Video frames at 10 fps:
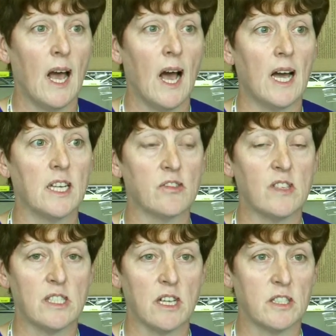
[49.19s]
and as a
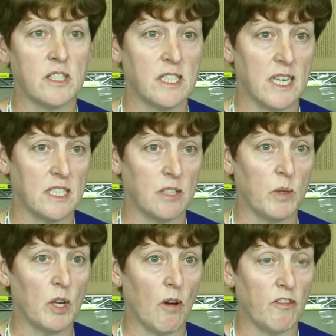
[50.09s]
result of the data that
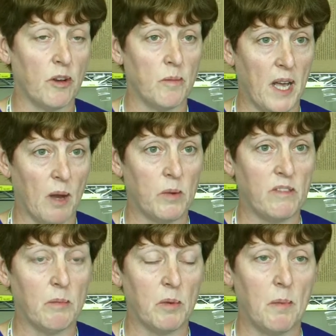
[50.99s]
we got from that,
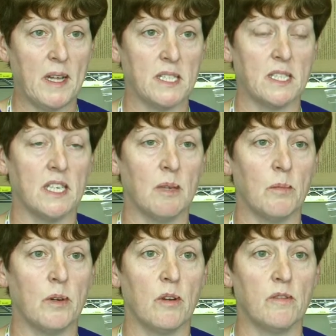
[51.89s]
we've implemented a
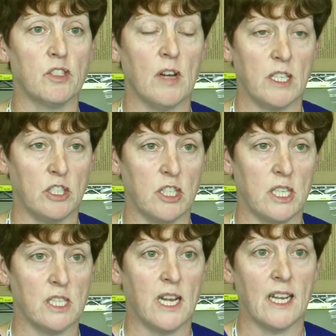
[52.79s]
number of
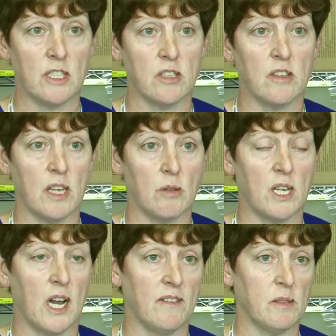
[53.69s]
strategies linked to the
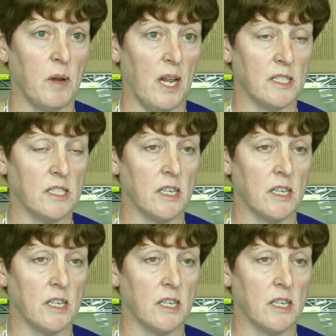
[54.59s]
1,000 Lives Plus.